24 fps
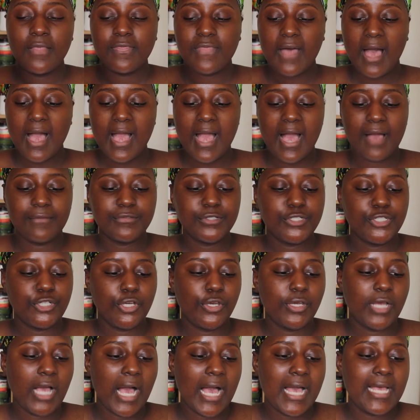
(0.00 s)
that I have to show
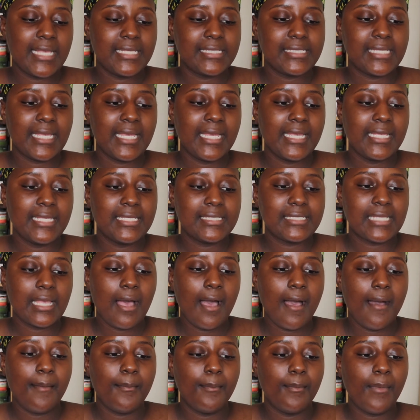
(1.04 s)
you guys is
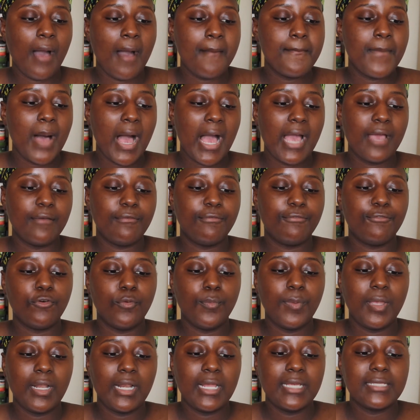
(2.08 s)
by
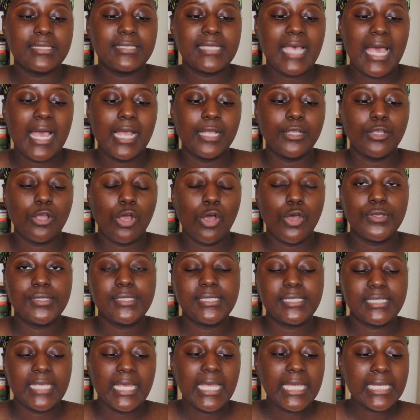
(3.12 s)
Formula
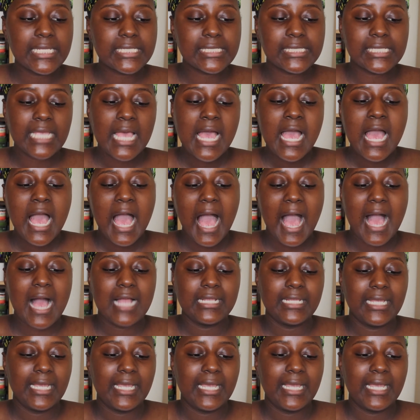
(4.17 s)
1006, and